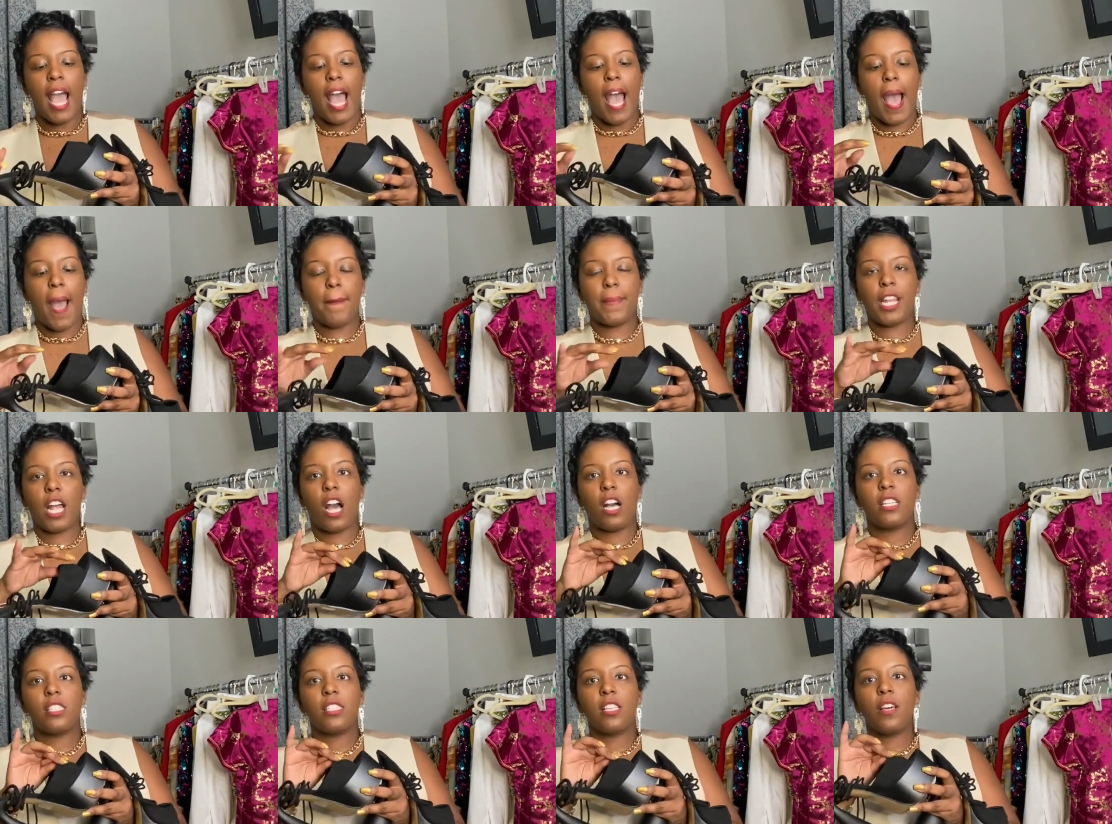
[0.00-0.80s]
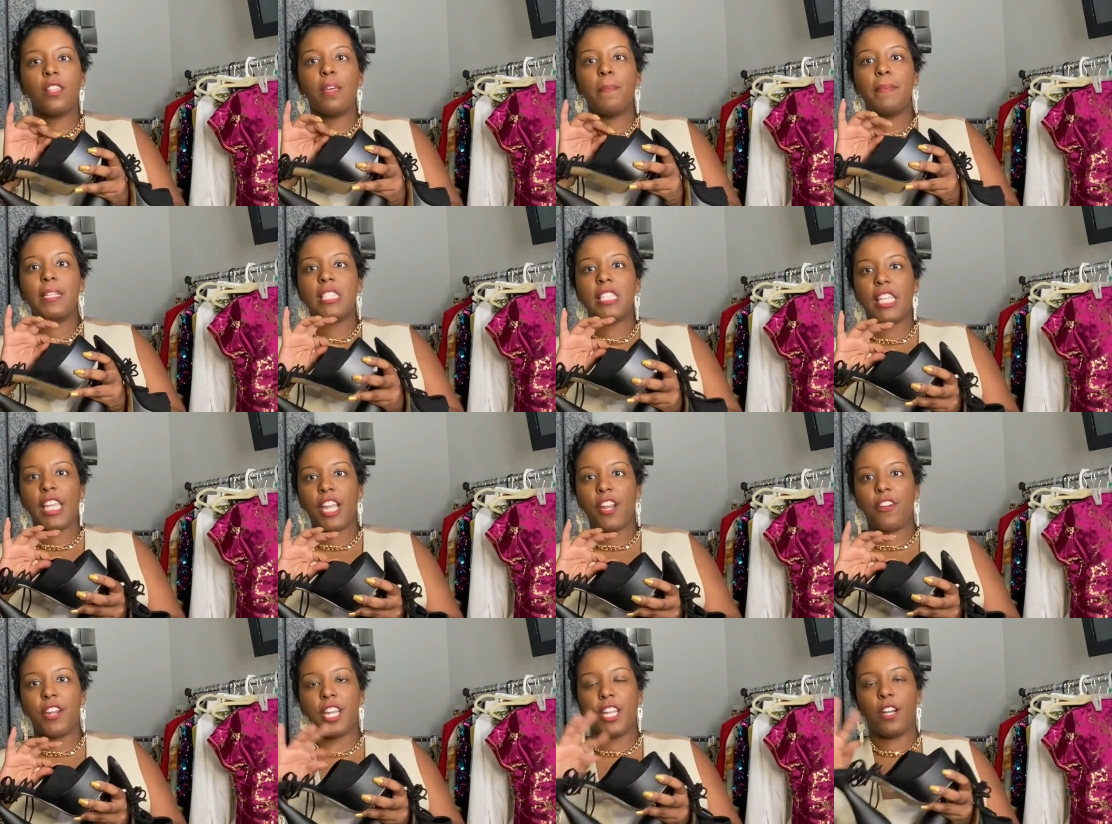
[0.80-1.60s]
And also the
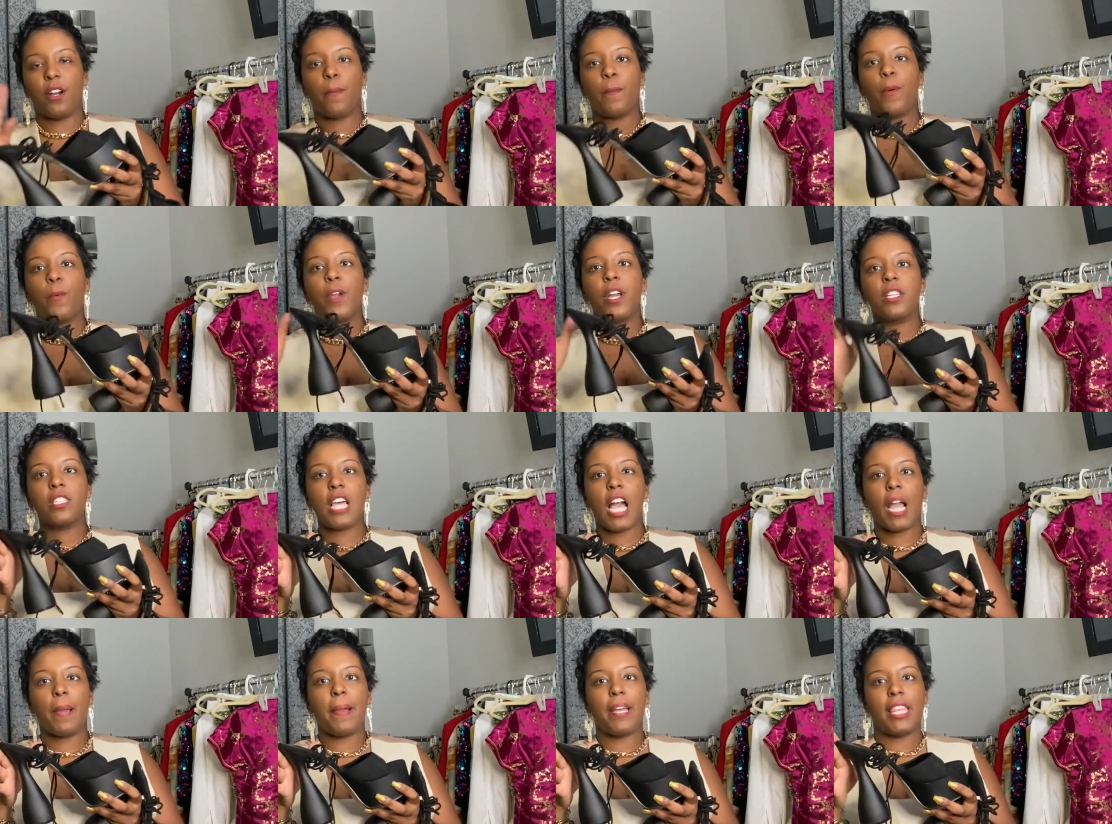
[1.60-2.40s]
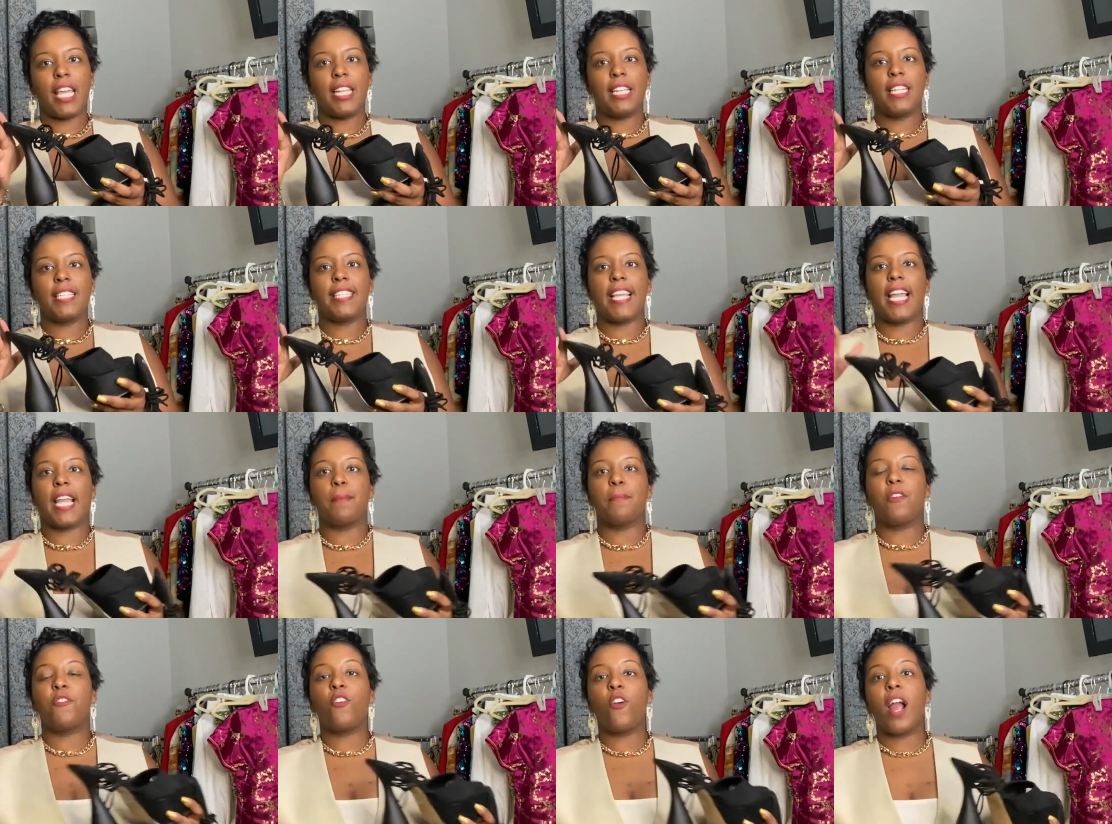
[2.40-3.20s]
material, but we'll talk about that in a second.
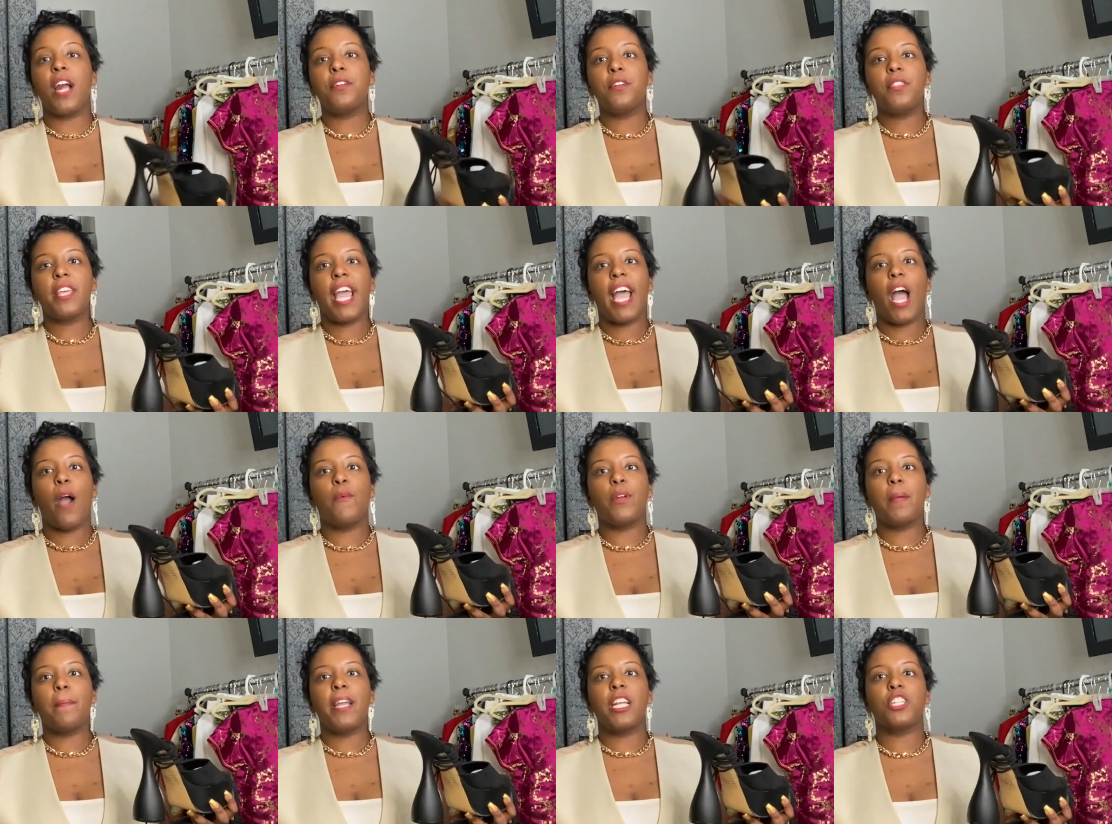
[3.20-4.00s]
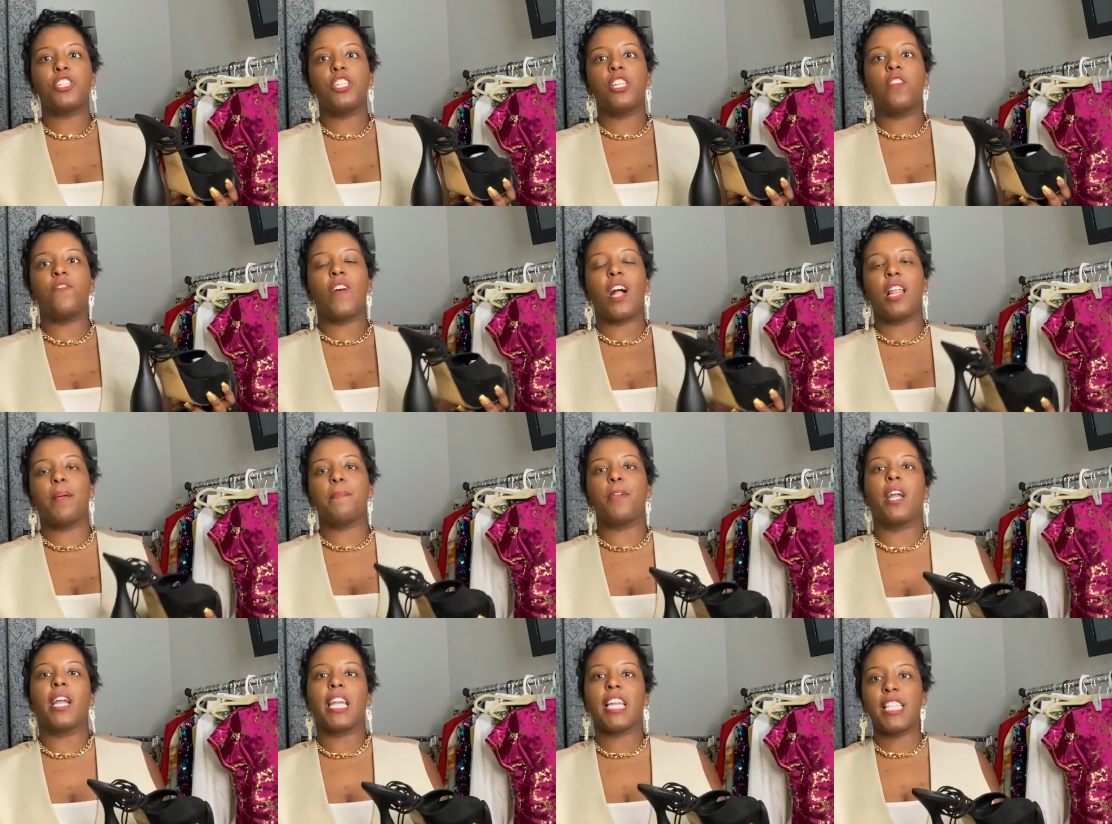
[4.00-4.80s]
Before I do that, I want to make sure you follow
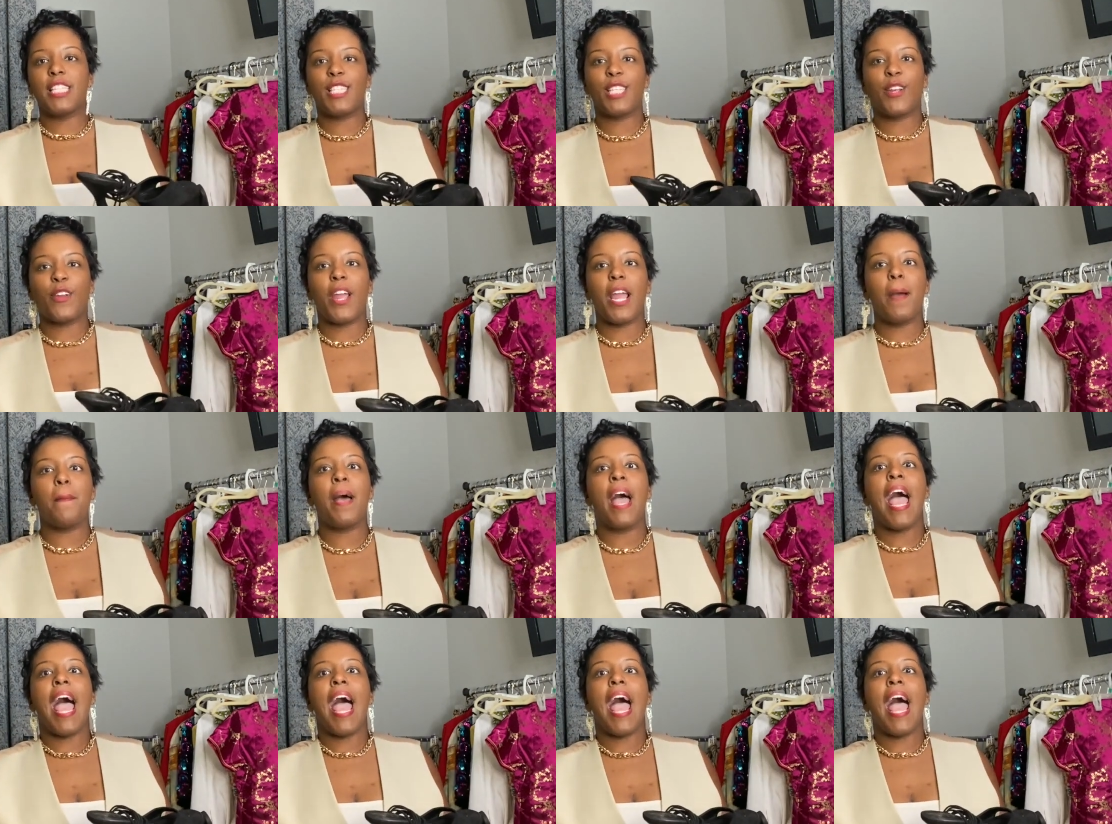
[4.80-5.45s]
me on Instagram